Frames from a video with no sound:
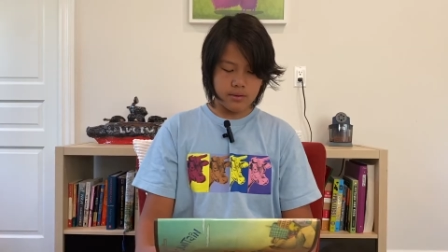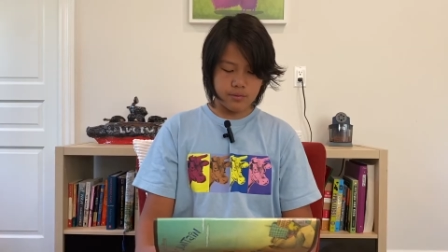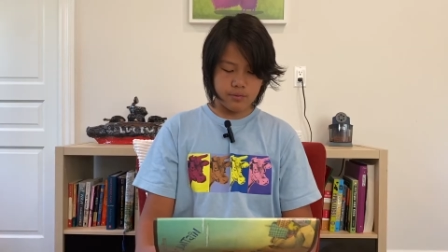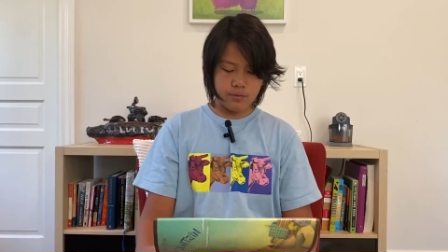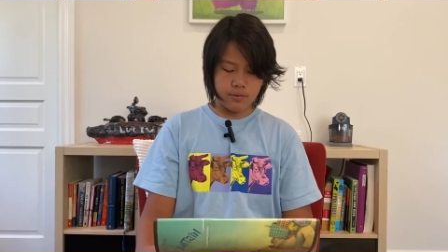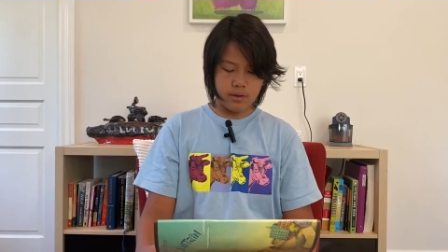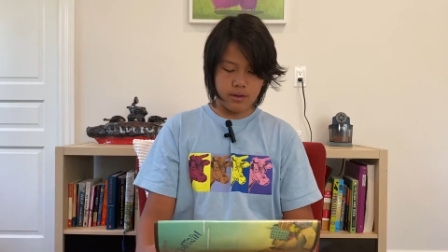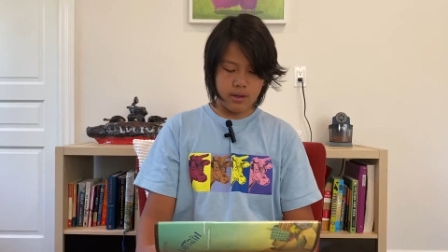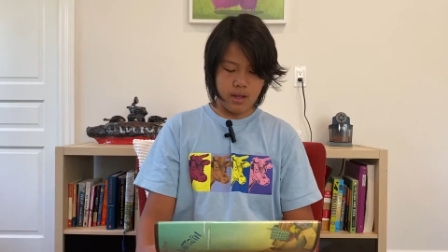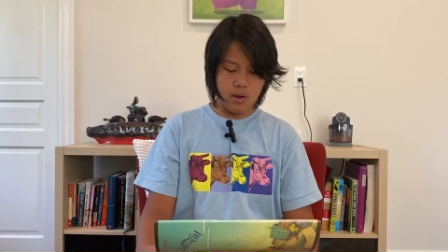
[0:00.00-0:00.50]

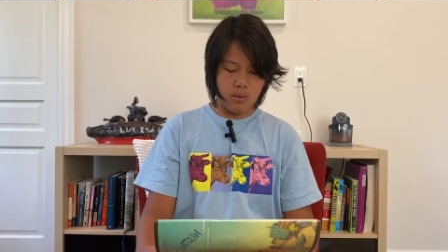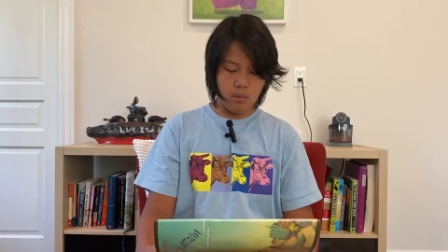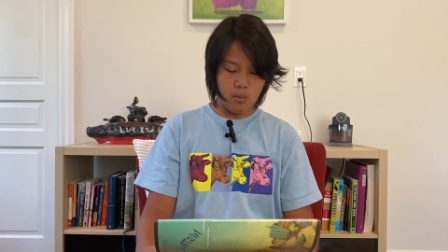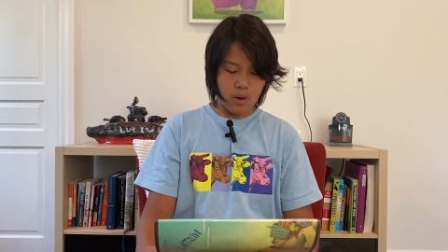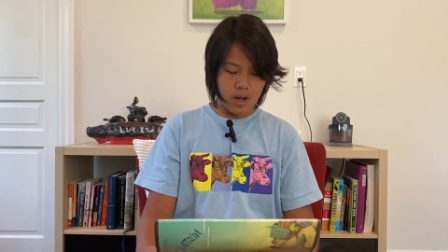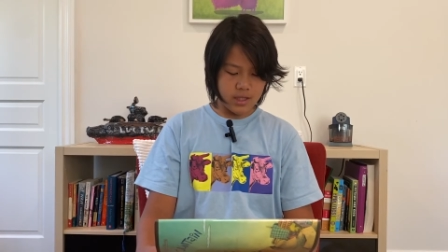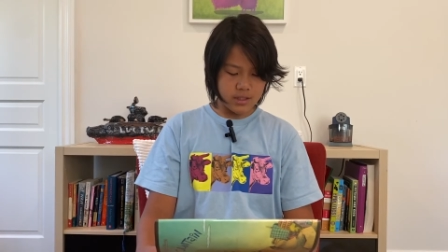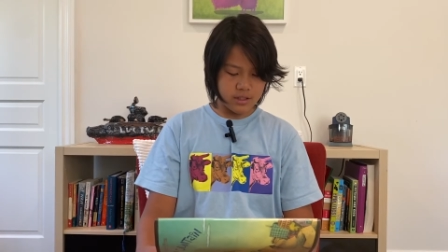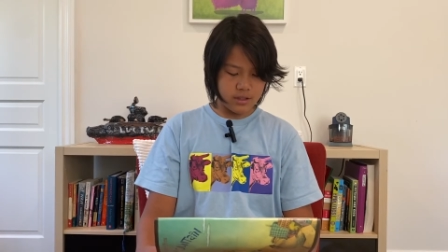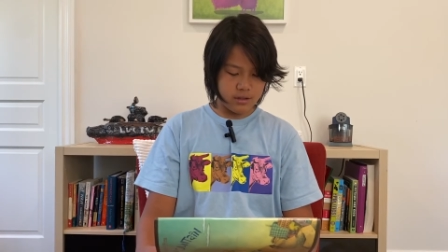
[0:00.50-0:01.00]
really
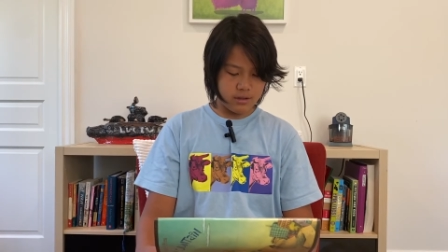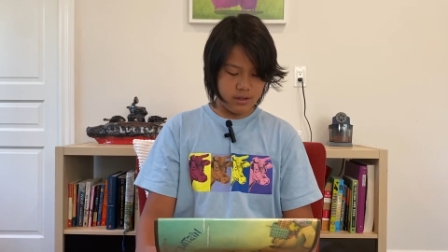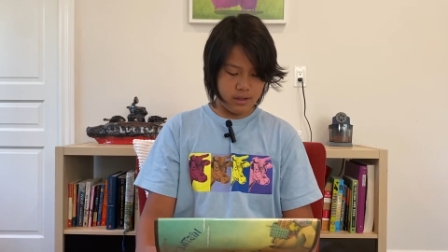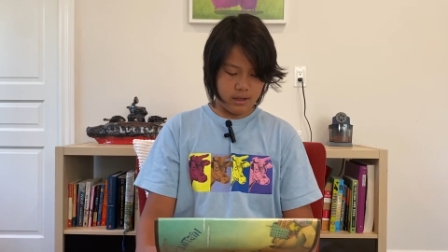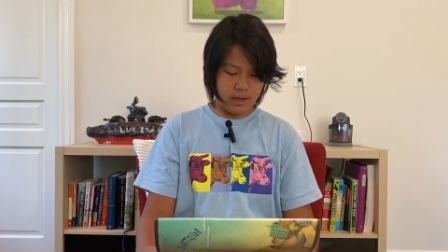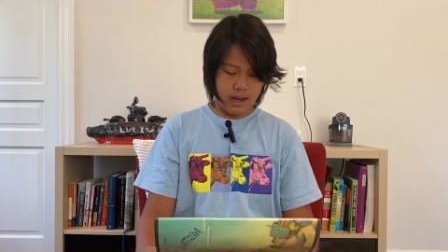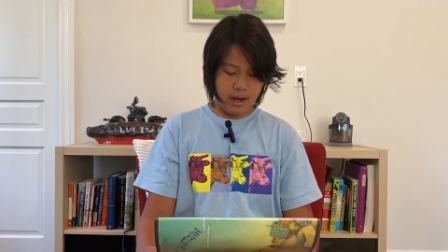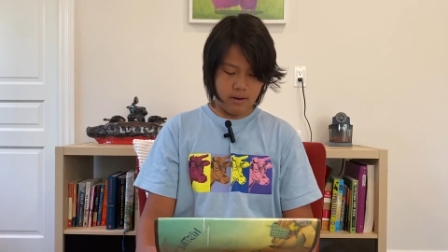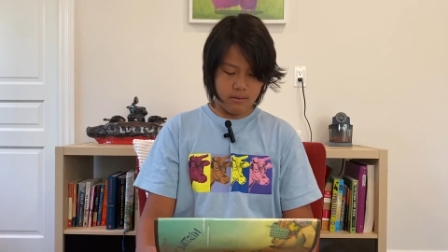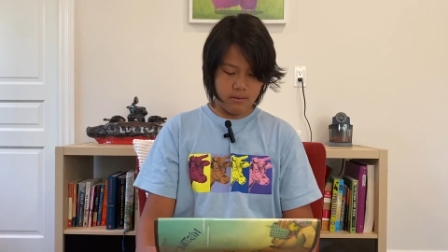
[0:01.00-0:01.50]
was a
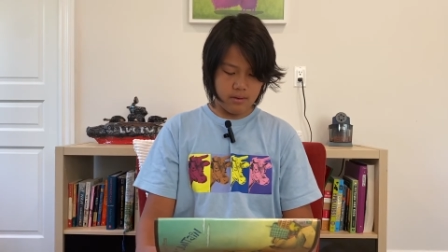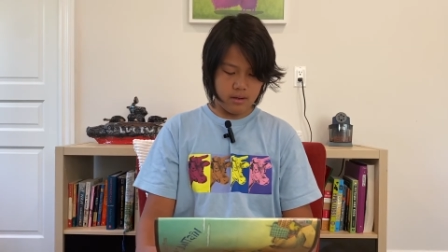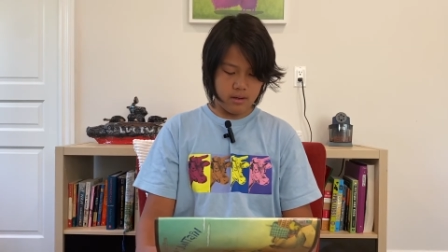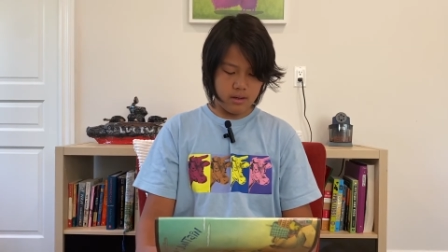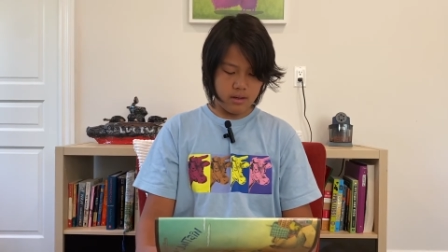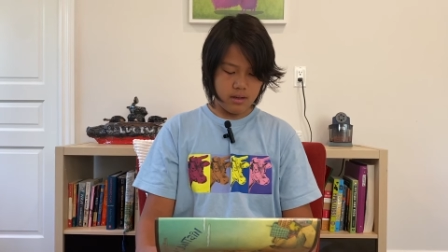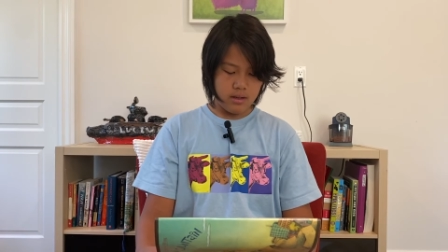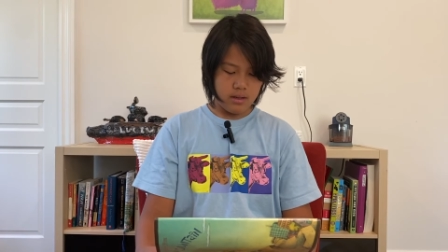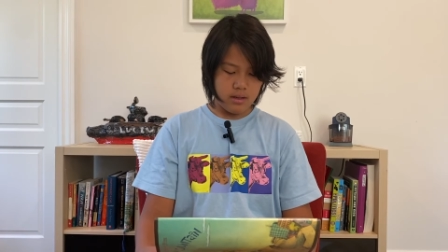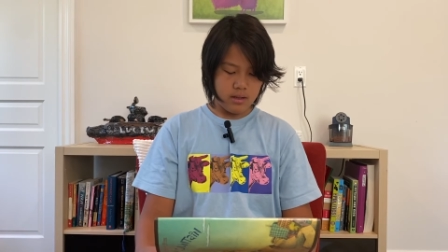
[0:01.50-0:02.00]
lookout.
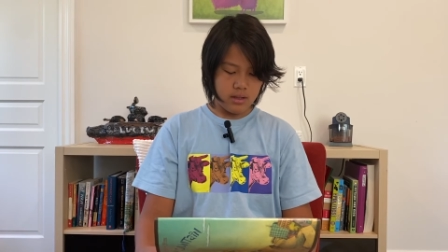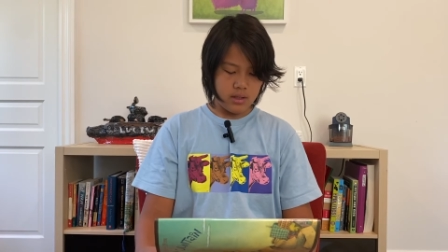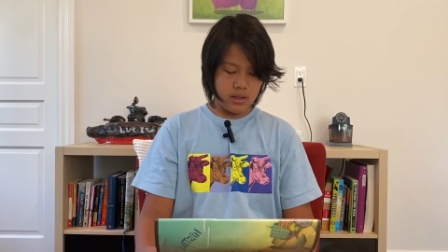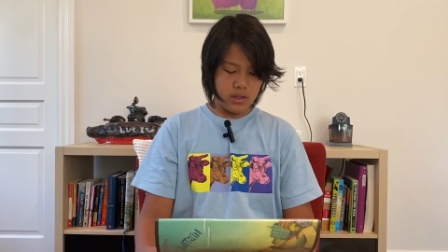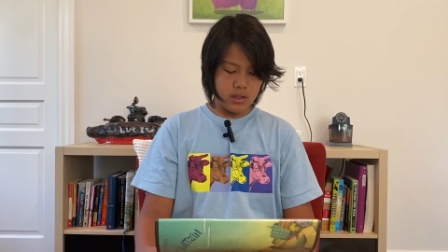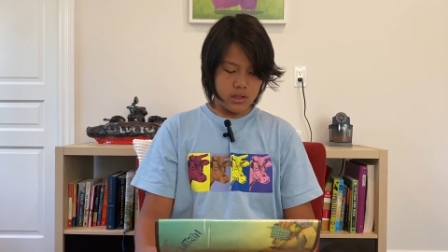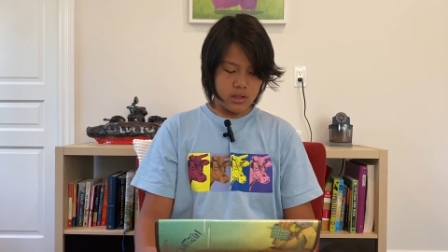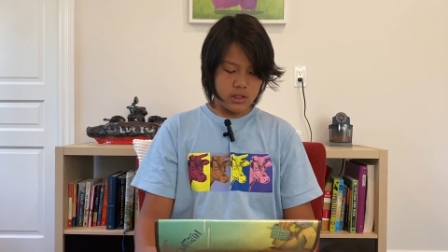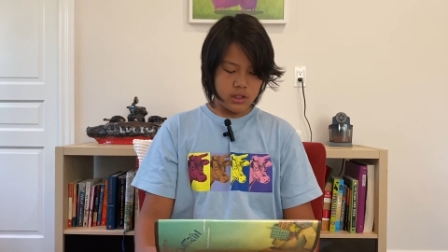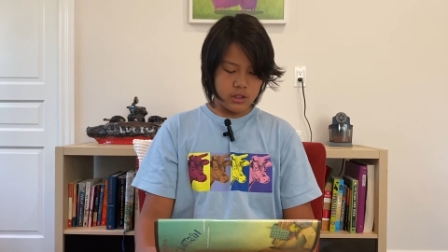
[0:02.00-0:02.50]

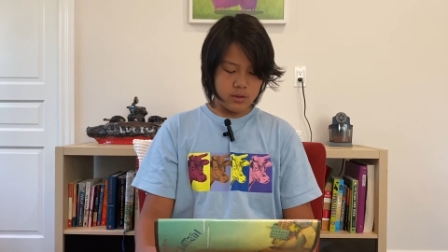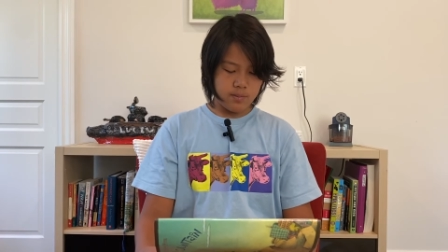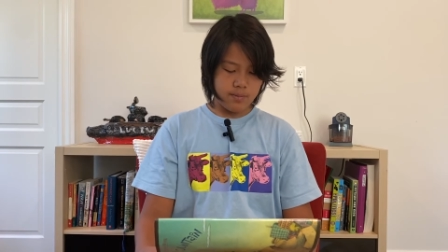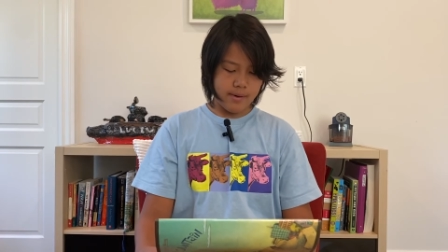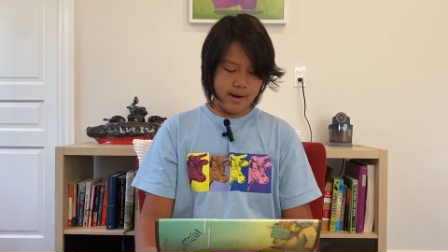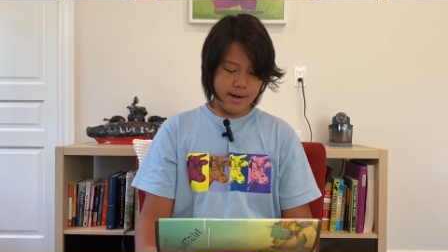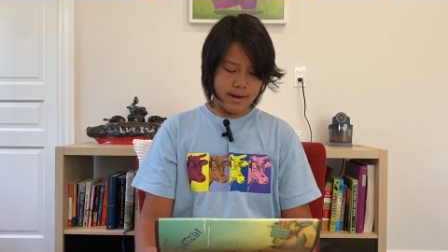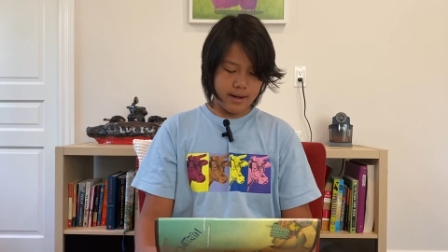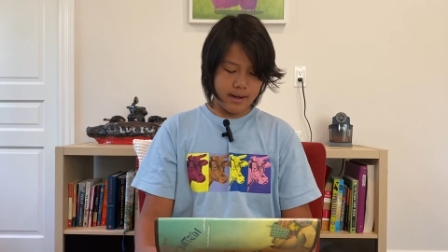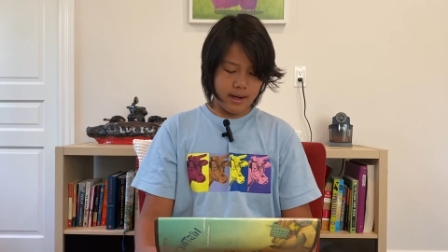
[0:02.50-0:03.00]

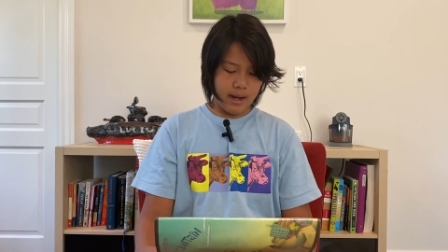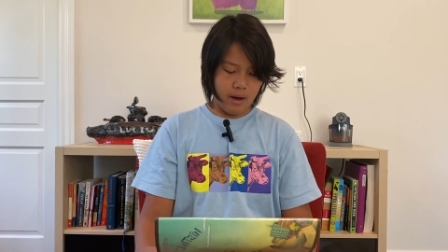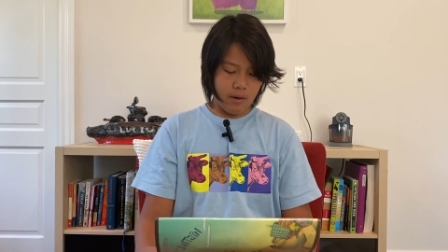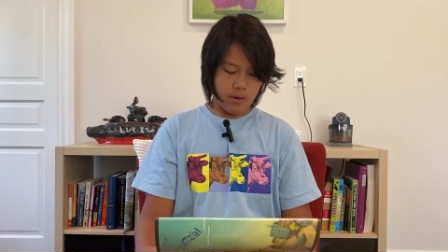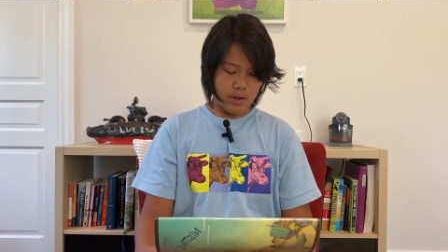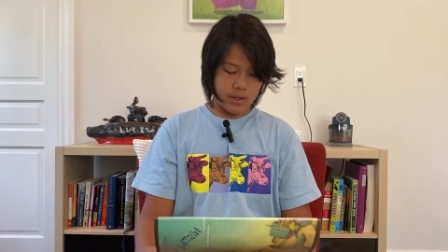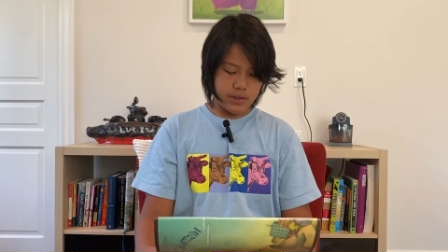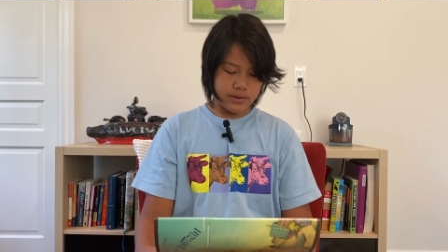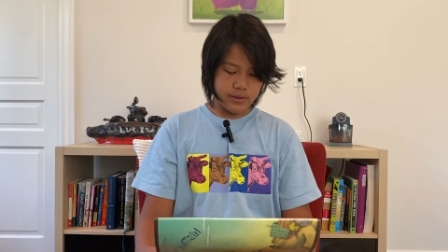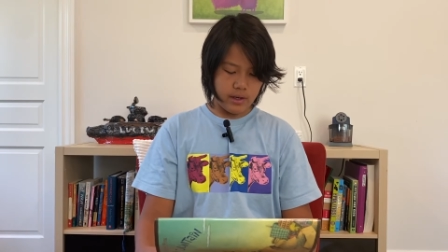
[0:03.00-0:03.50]
Spreading out
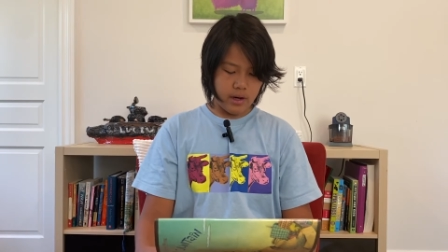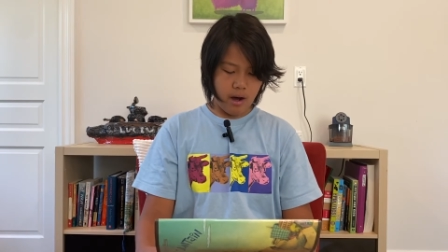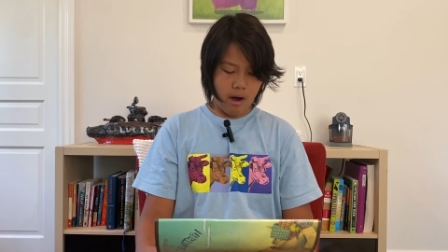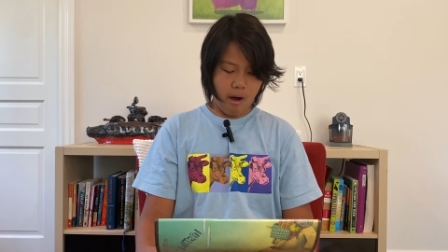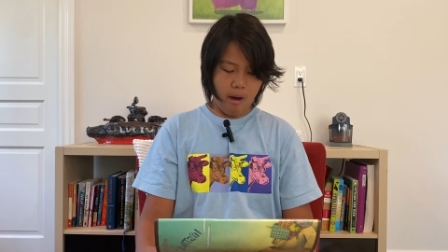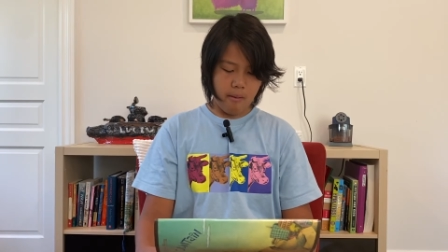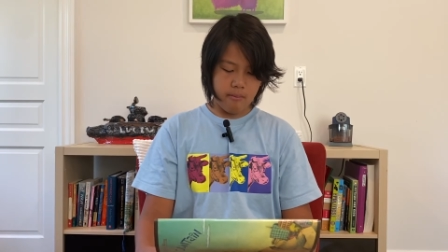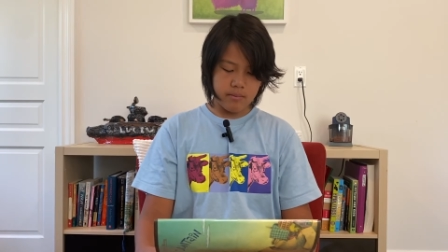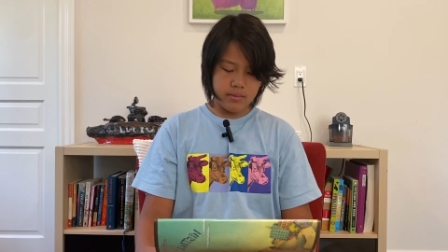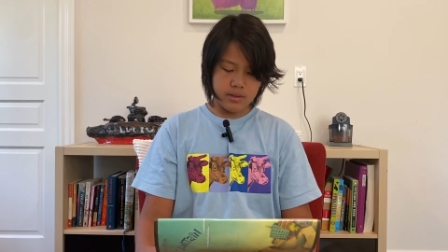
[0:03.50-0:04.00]
his
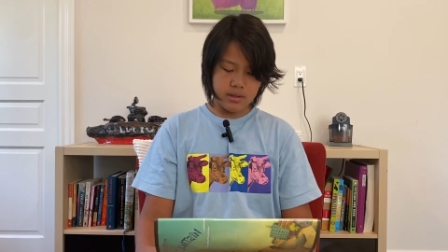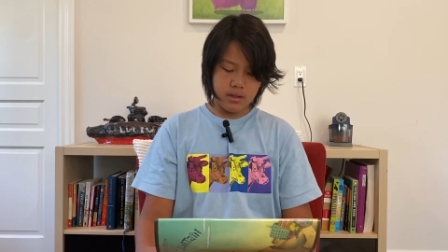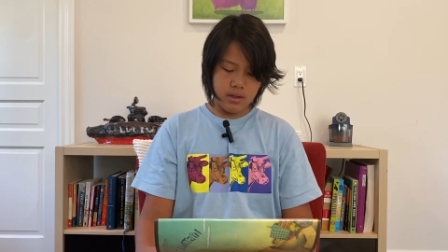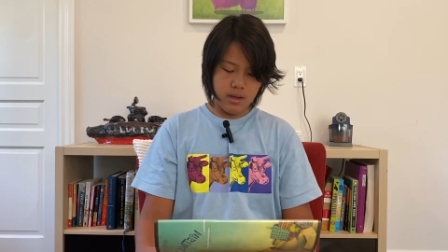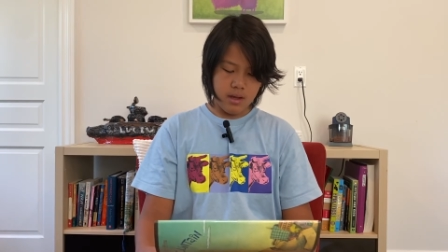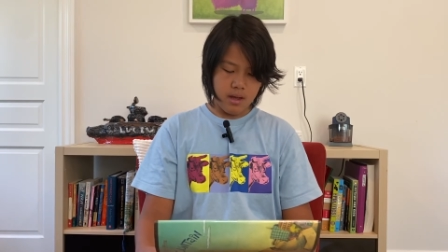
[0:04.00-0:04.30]
arms,